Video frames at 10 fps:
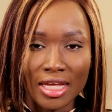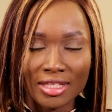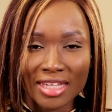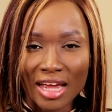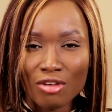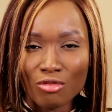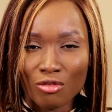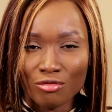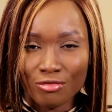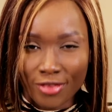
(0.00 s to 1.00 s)
It's kind of
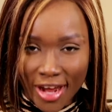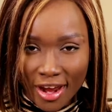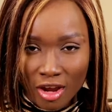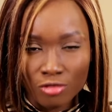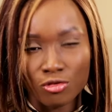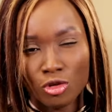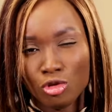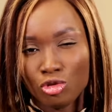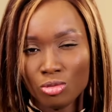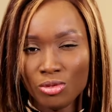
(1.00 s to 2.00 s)
unfair for
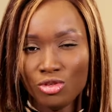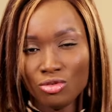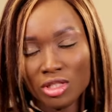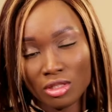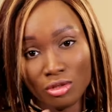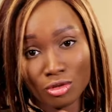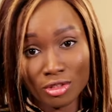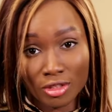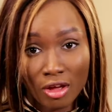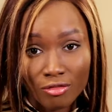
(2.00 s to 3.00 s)
you to be treating
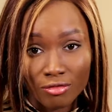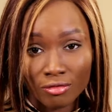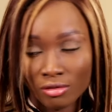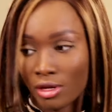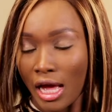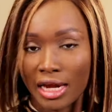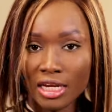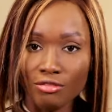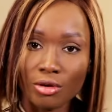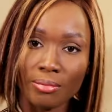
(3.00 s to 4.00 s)
yourself,
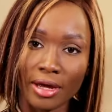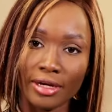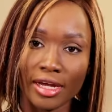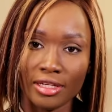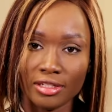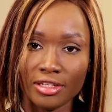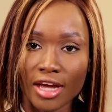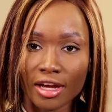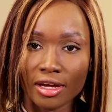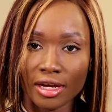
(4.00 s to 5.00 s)
leave your partner in the
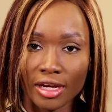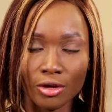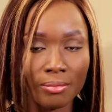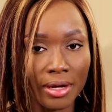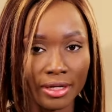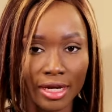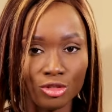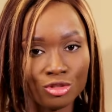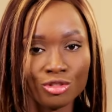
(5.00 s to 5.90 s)
dark, and then your partner is